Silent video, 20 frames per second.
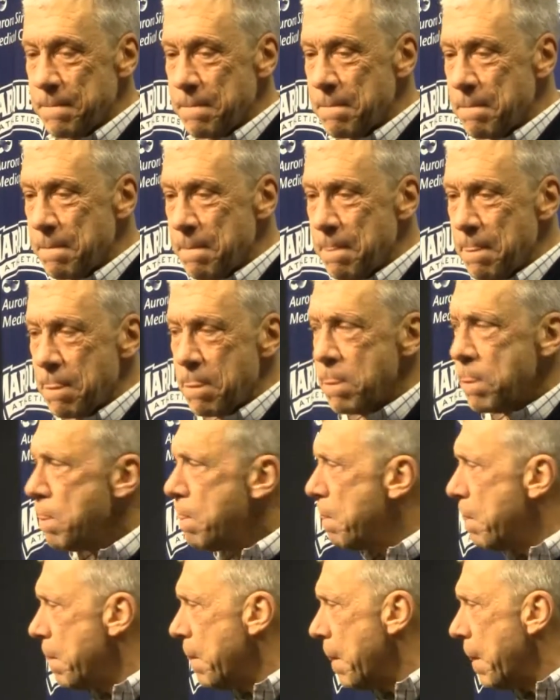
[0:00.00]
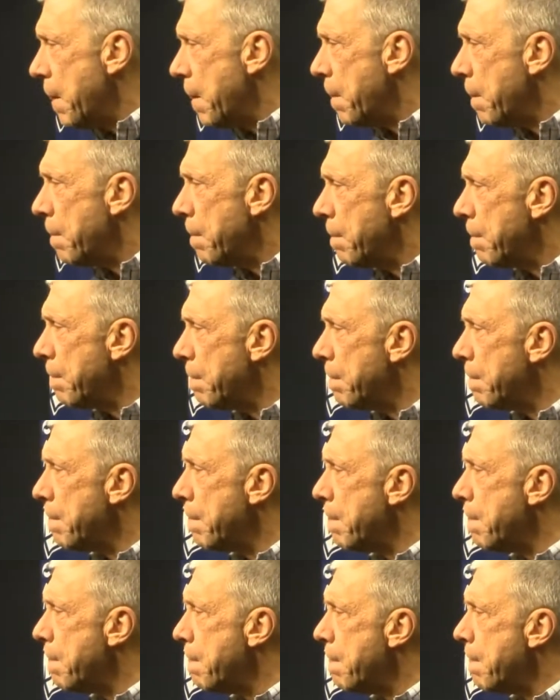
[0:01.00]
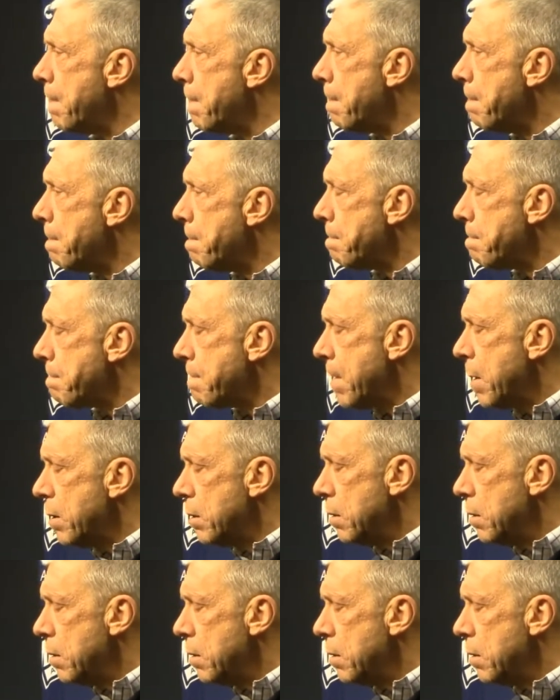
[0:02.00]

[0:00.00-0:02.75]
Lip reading: Jerry, what kind of skills does Luke bring?